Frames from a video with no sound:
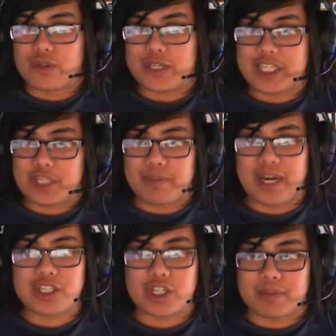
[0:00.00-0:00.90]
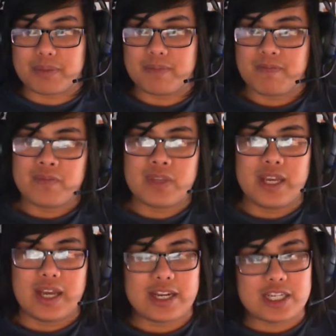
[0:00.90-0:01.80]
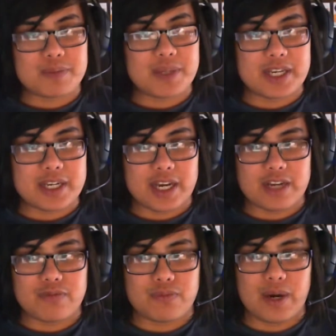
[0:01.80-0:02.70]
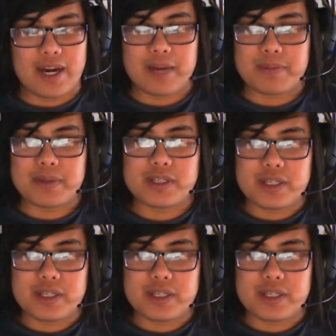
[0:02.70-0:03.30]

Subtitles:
each matchup and explain kind of what happened.